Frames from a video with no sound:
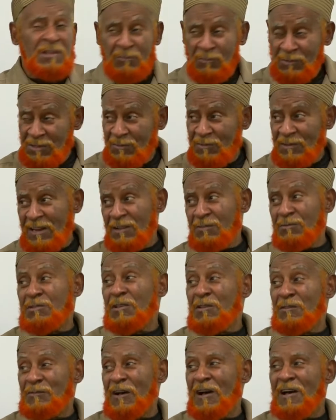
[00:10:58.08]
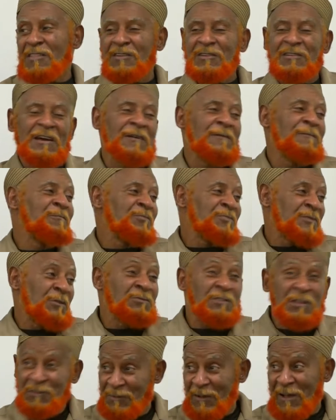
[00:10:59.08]
Once he realized it was his father, right? It
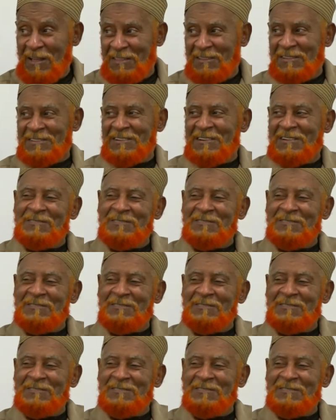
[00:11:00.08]
was his father,